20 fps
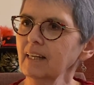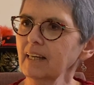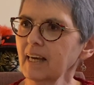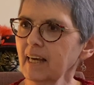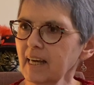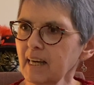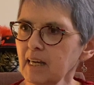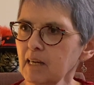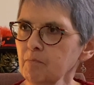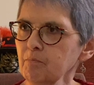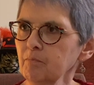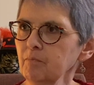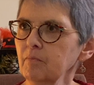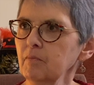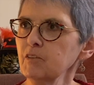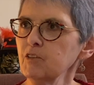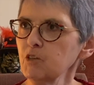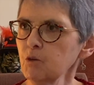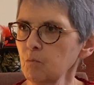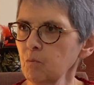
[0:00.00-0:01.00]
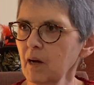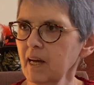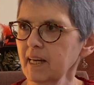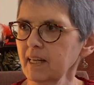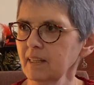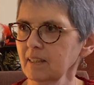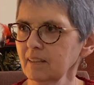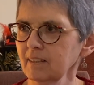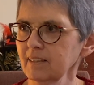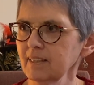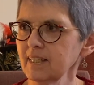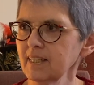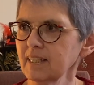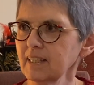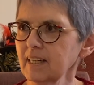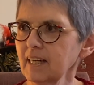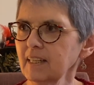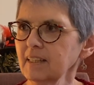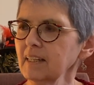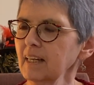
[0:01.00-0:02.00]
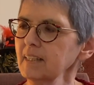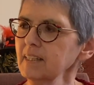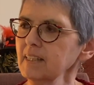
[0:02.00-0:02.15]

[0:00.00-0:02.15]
came to Wales in